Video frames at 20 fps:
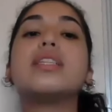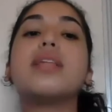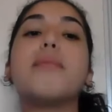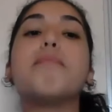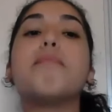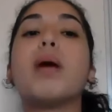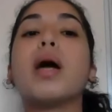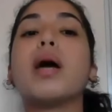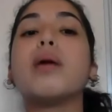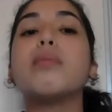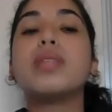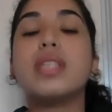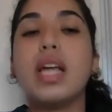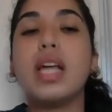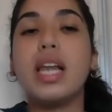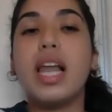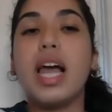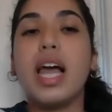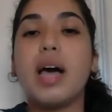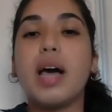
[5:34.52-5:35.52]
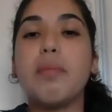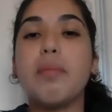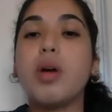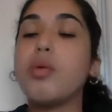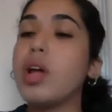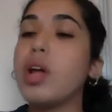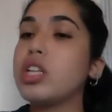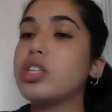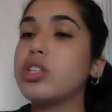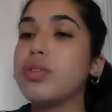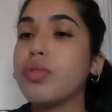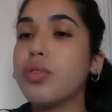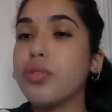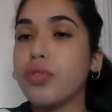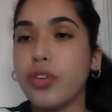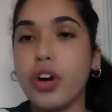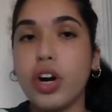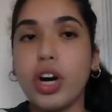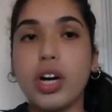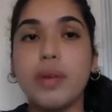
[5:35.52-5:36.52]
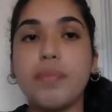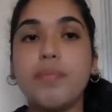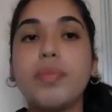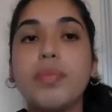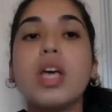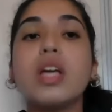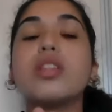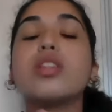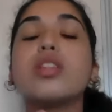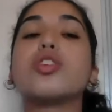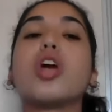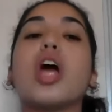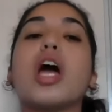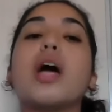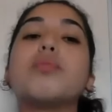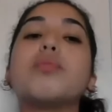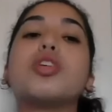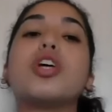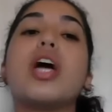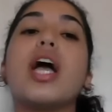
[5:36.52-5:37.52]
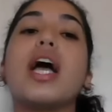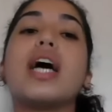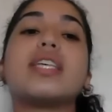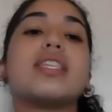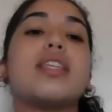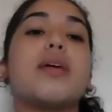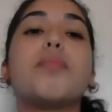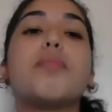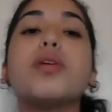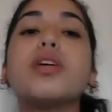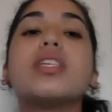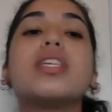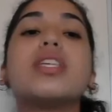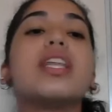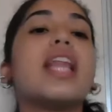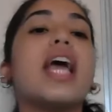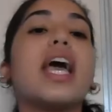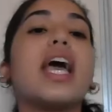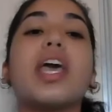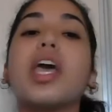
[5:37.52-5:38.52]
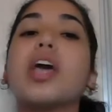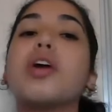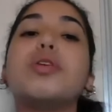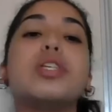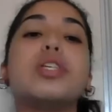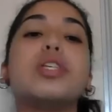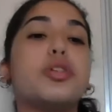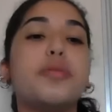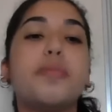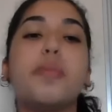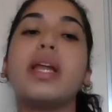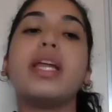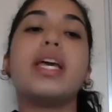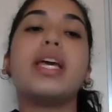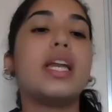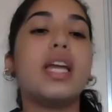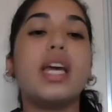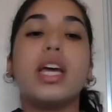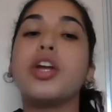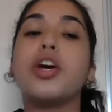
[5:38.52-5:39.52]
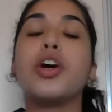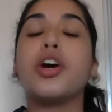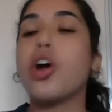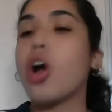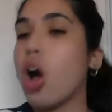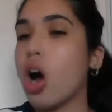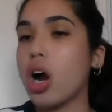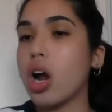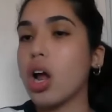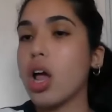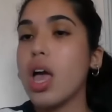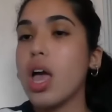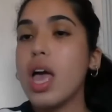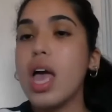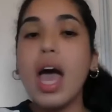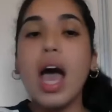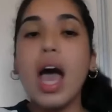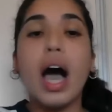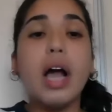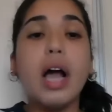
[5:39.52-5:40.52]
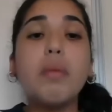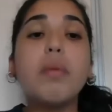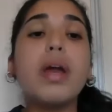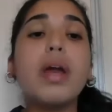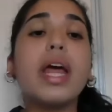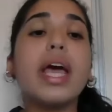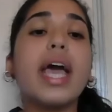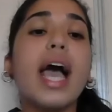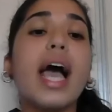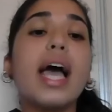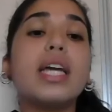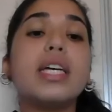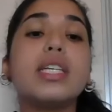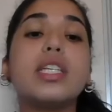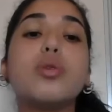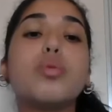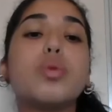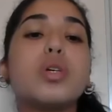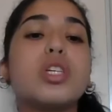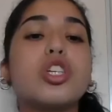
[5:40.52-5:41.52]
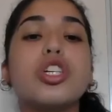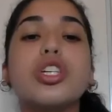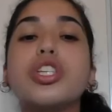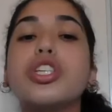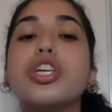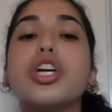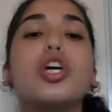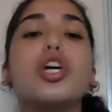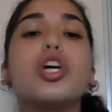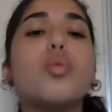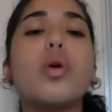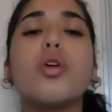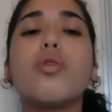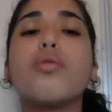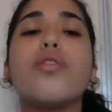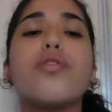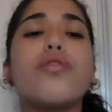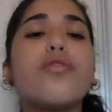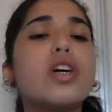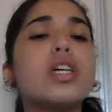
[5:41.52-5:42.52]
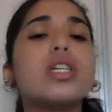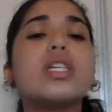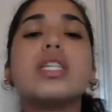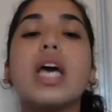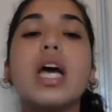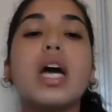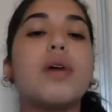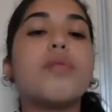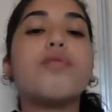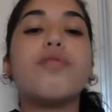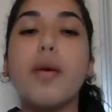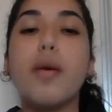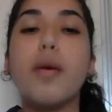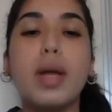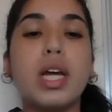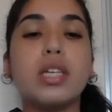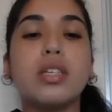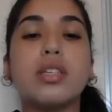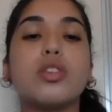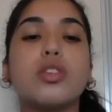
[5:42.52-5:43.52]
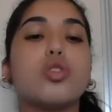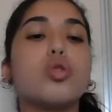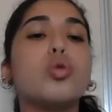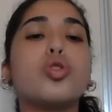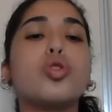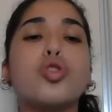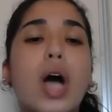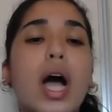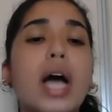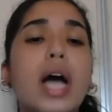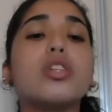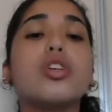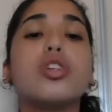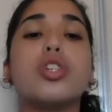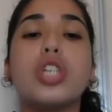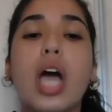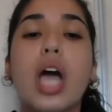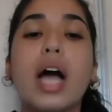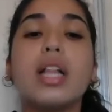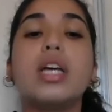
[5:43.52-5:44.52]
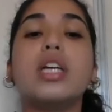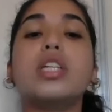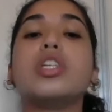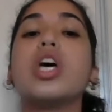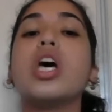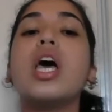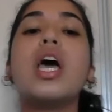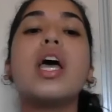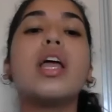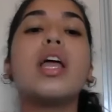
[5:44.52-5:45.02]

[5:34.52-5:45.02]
Tamam Salam, a relative of her, describes her as the person that carries rebellion in her heart. Anbara Khalidi was considered one of the first Arab feminists who tried to challenge